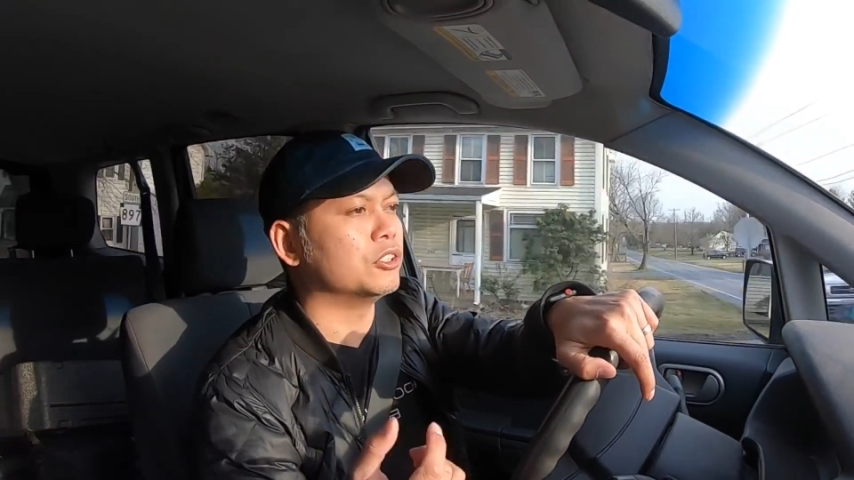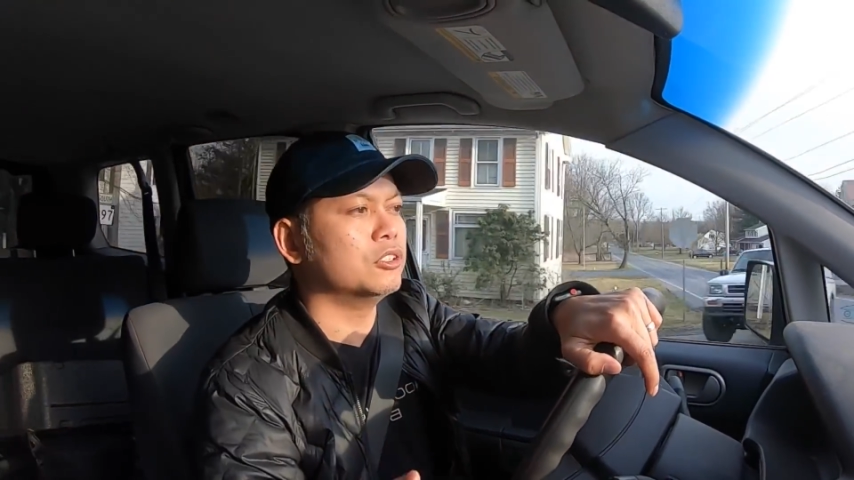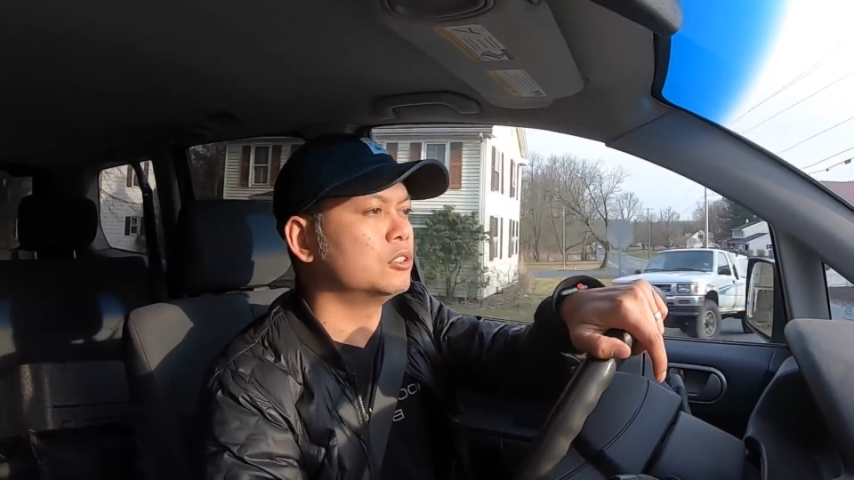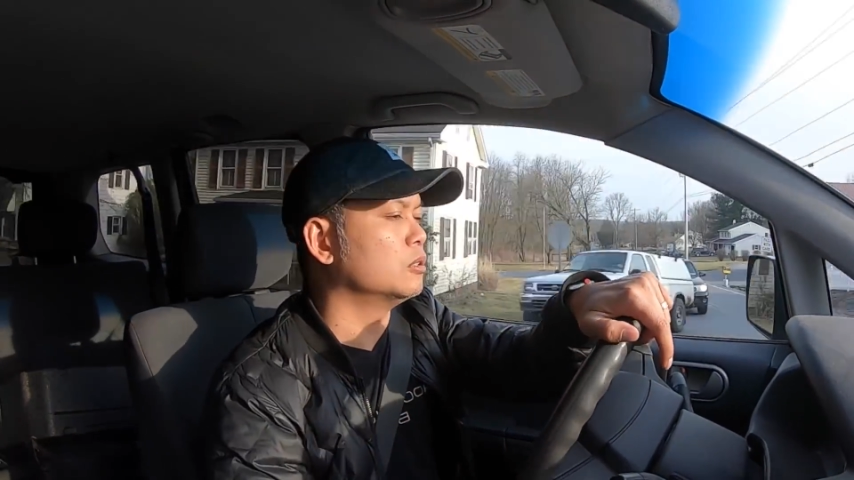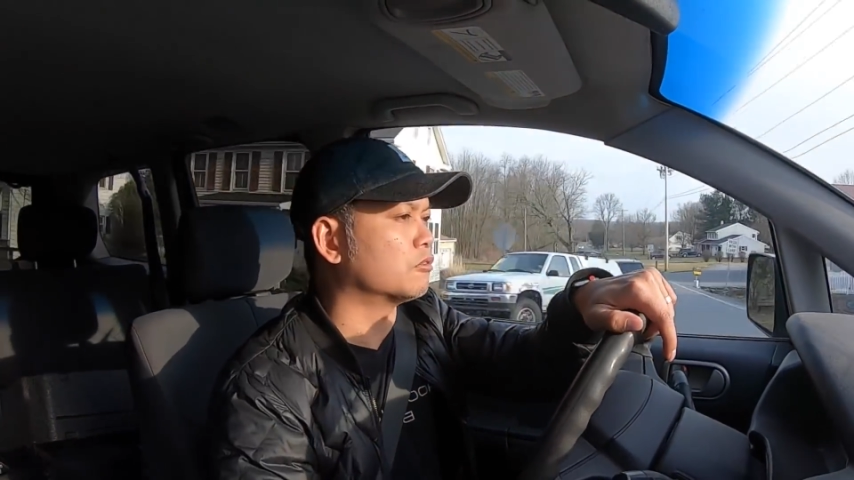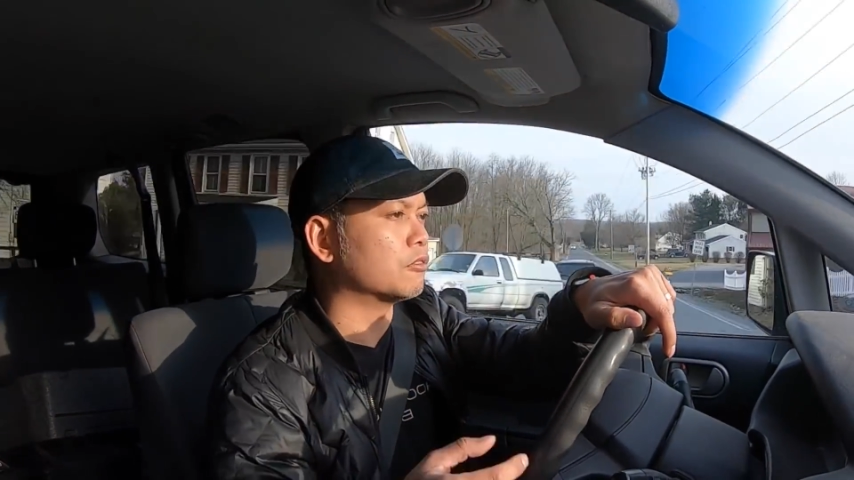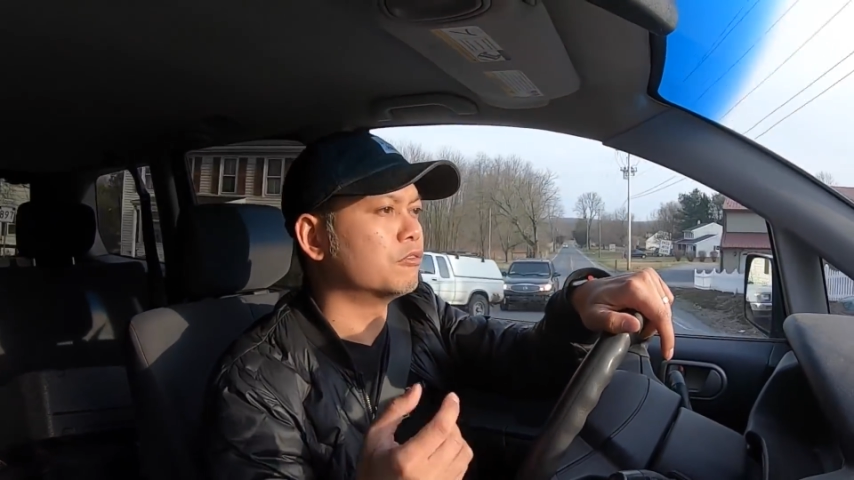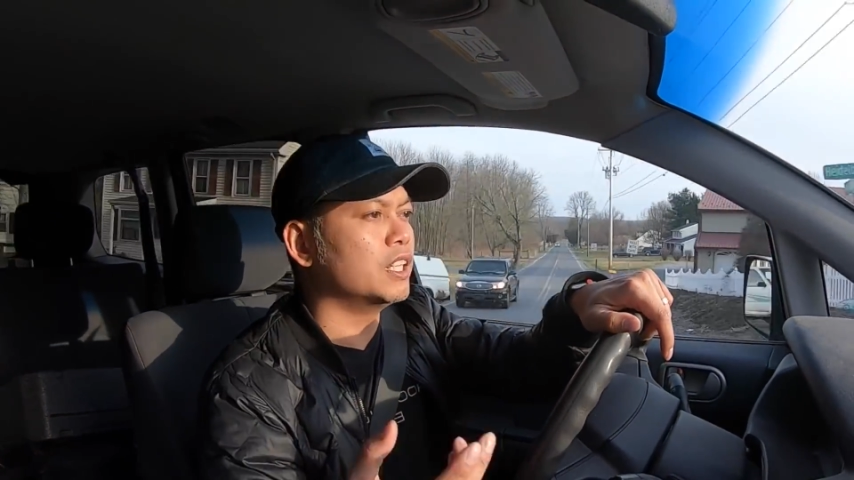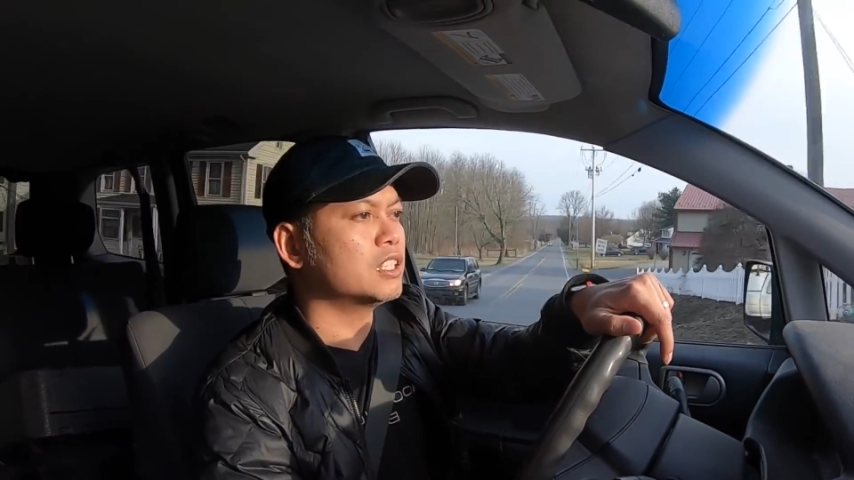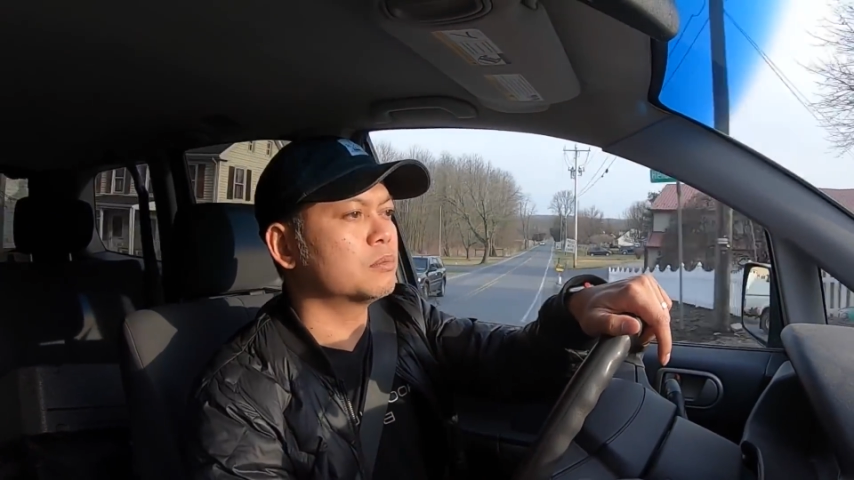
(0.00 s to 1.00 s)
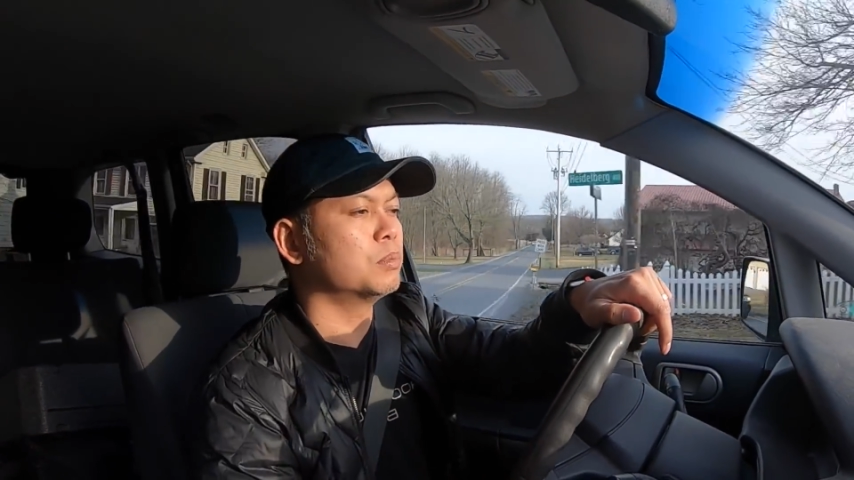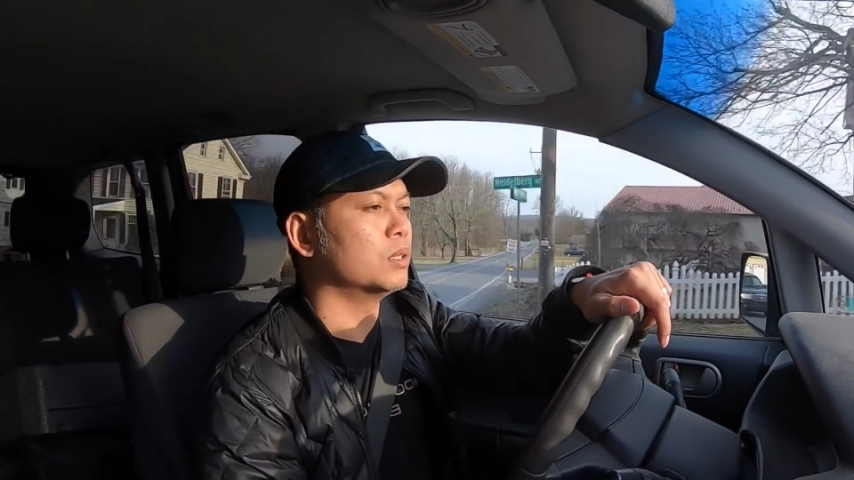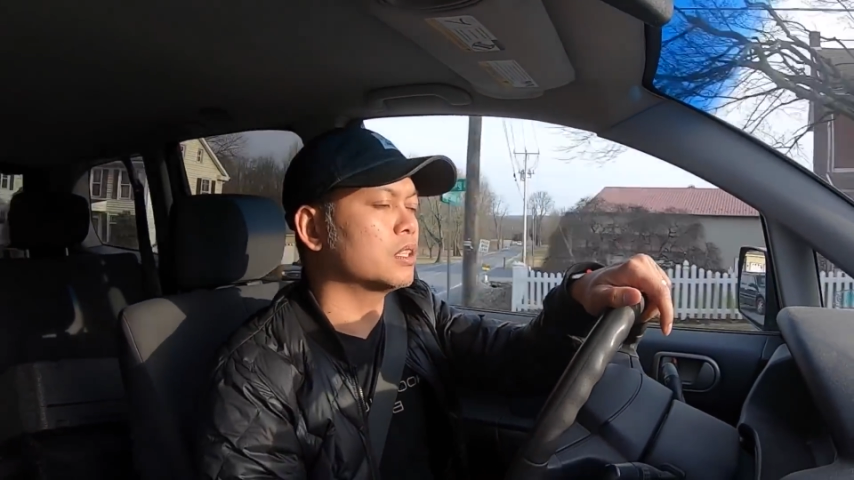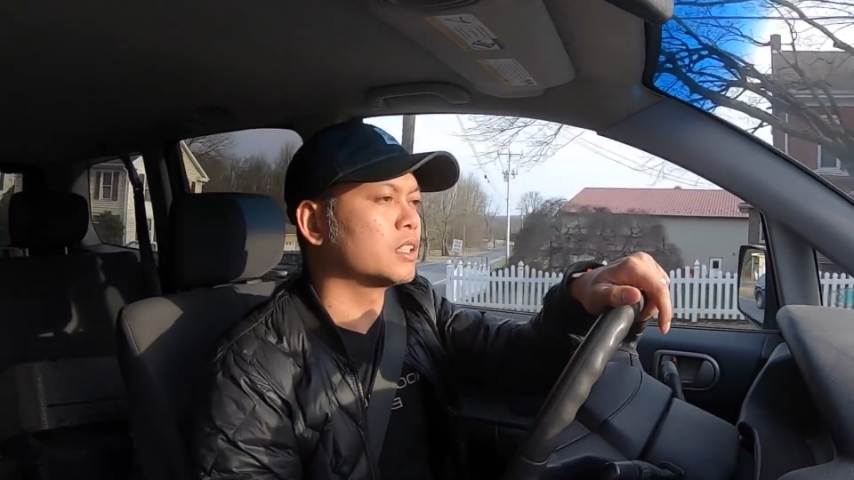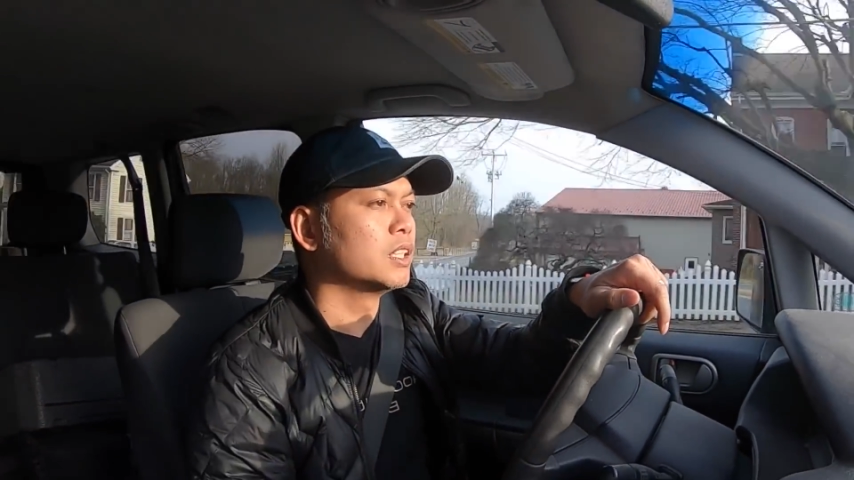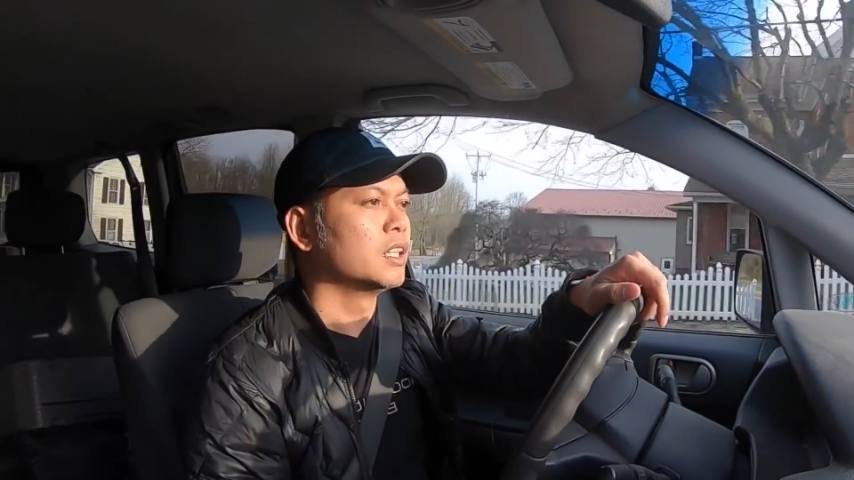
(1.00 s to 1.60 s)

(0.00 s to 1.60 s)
YouTube, for Facebook,